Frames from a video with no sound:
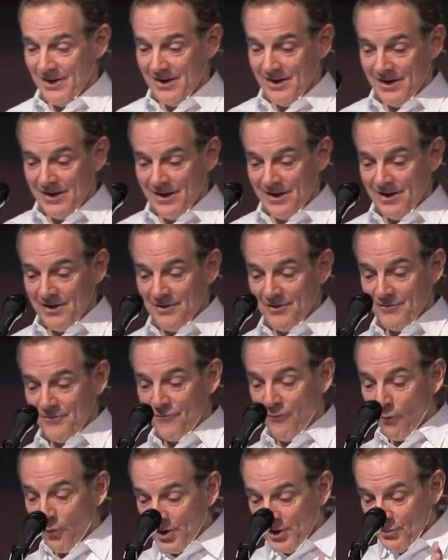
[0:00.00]
Uh,
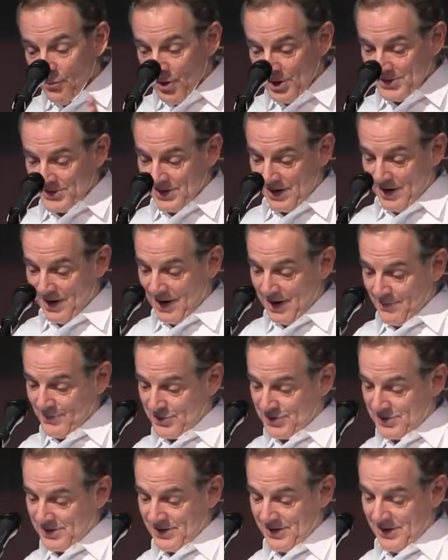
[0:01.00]
41
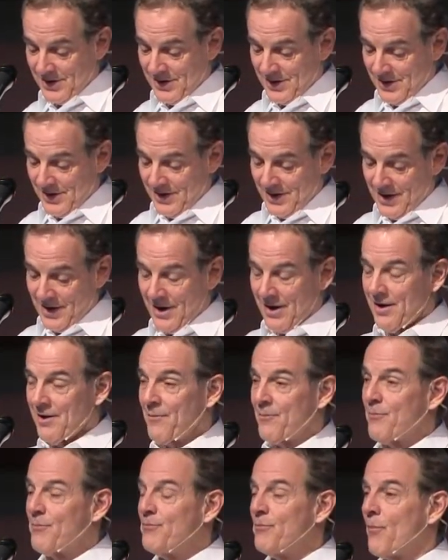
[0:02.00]
times
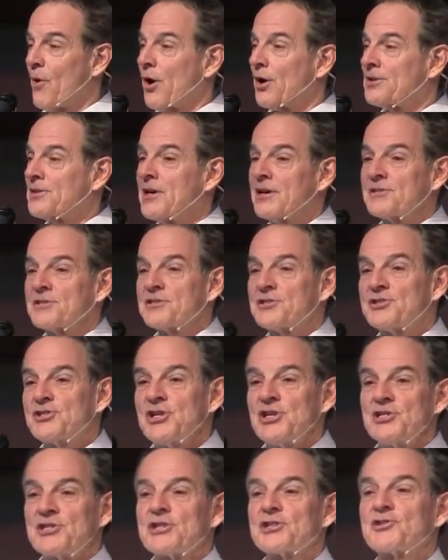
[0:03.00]
uh, Mark tells us
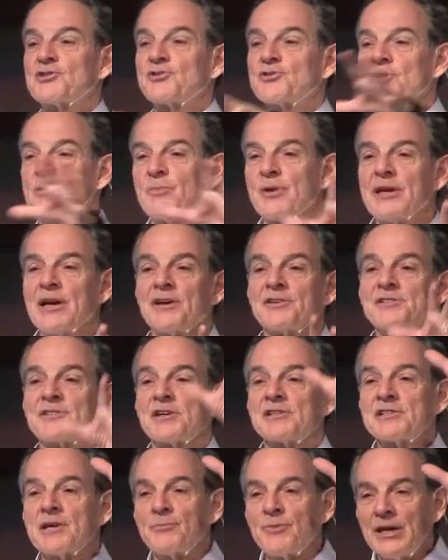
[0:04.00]
Jesus or somebody else
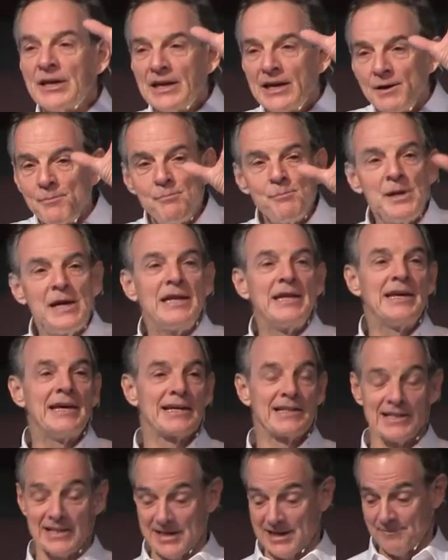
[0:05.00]
does something
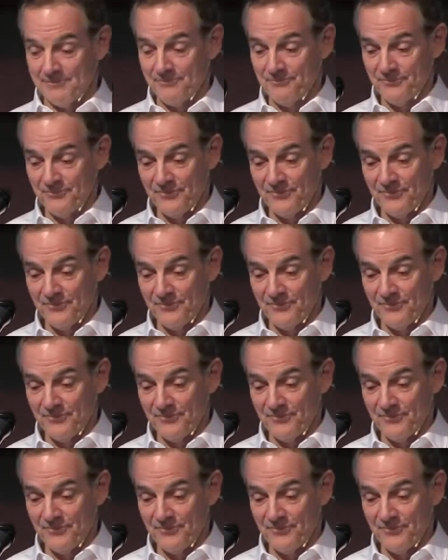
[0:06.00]
immediately.